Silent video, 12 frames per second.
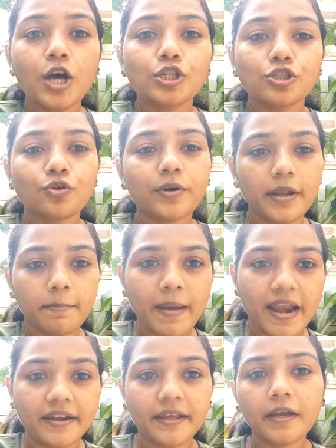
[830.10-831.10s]
So
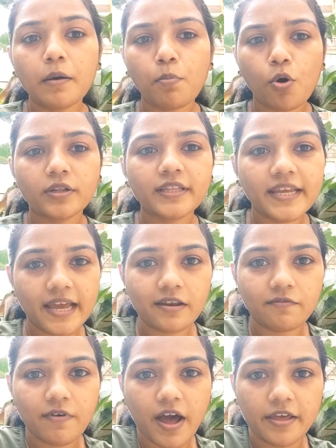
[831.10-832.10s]
depending upon the
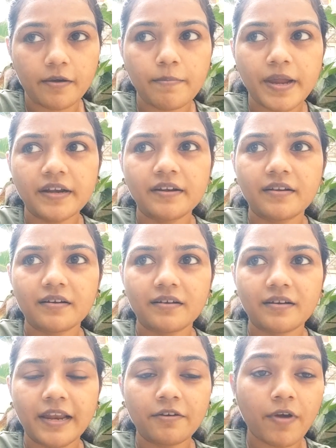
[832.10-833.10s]

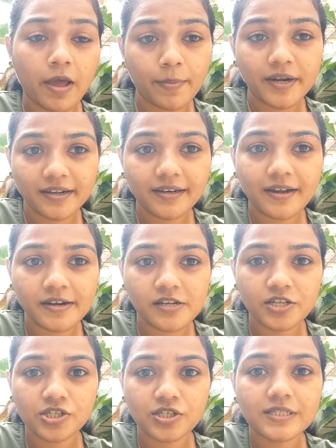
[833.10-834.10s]
environmental
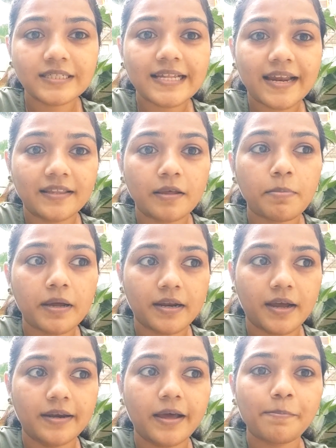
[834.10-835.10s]
conditions that the
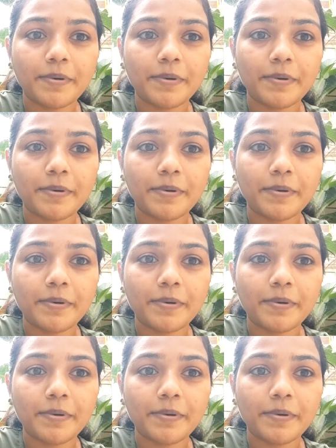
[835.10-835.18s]
banana